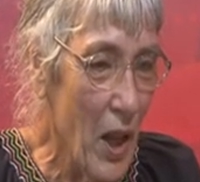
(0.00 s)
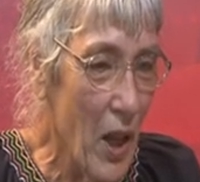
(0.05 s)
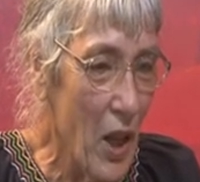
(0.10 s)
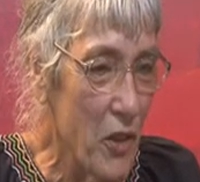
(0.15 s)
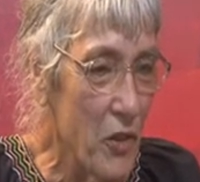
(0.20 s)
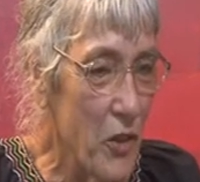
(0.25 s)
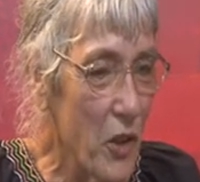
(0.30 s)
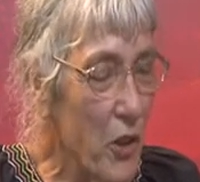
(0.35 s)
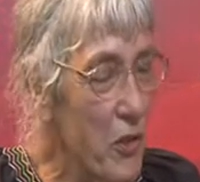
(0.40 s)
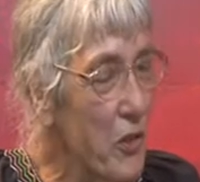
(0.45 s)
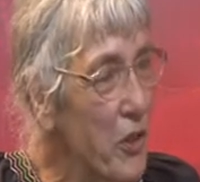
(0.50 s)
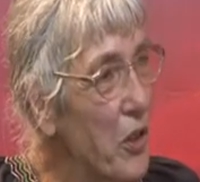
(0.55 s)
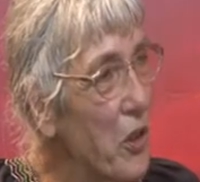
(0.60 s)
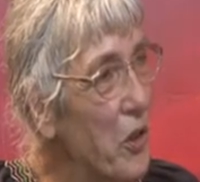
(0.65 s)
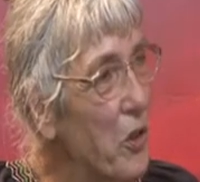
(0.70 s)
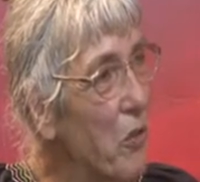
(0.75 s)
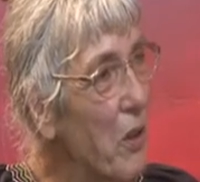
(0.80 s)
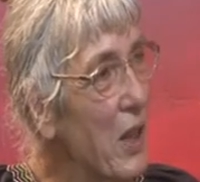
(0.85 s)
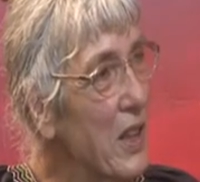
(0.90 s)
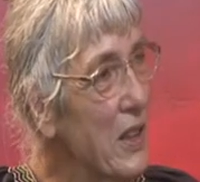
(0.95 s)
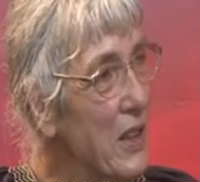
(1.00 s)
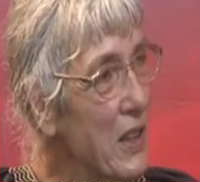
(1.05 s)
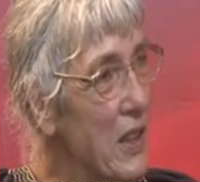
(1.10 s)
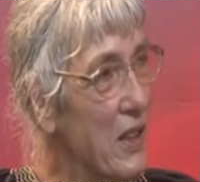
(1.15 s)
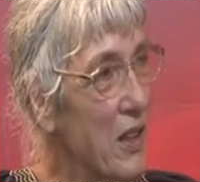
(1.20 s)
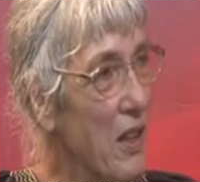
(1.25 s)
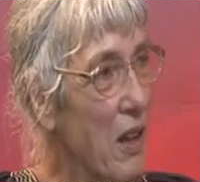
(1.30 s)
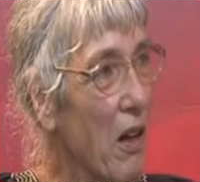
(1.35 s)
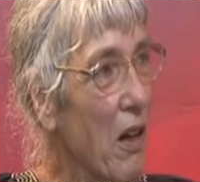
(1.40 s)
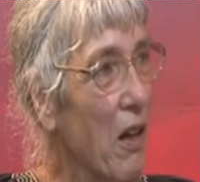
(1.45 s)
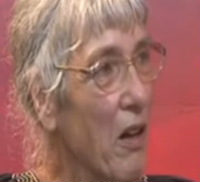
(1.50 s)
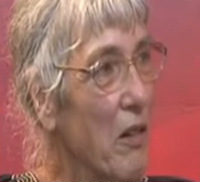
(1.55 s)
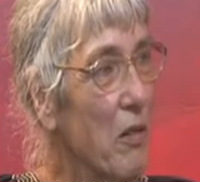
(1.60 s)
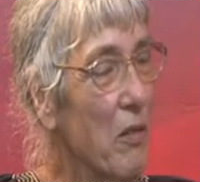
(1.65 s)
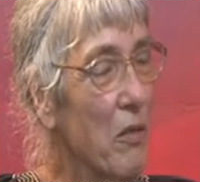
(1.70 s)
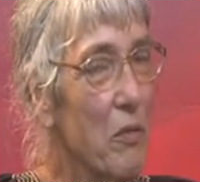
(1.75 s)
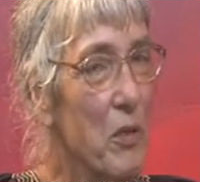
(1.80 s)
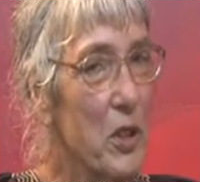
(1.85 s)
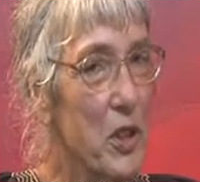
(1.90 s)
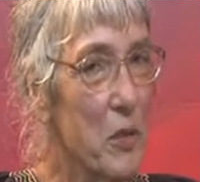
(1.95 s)
though the
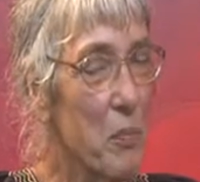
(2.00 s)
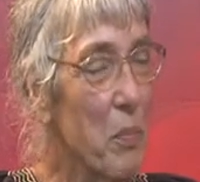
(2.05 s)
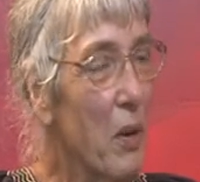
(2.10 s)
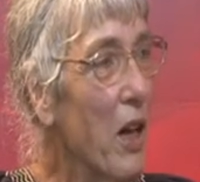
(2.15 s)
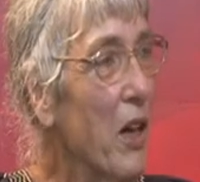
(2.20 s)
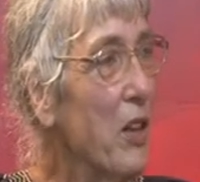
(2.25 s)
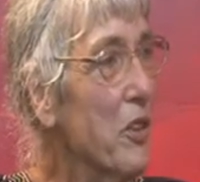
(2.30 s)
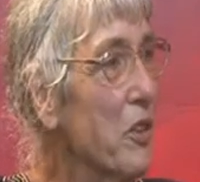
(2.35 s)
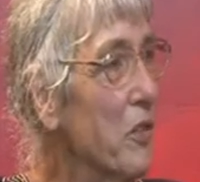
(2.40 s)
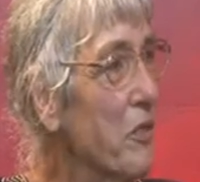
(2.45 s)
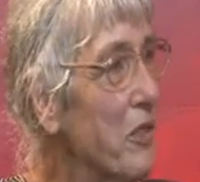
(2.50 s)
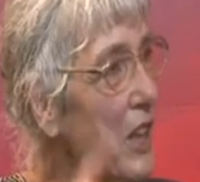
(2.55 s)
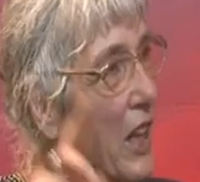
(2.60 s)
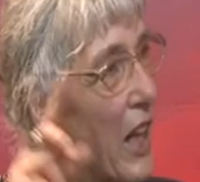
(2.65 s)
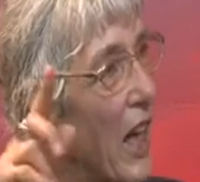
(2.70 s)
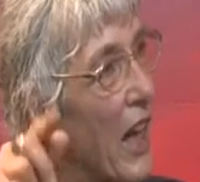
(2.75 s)
USSR was part of the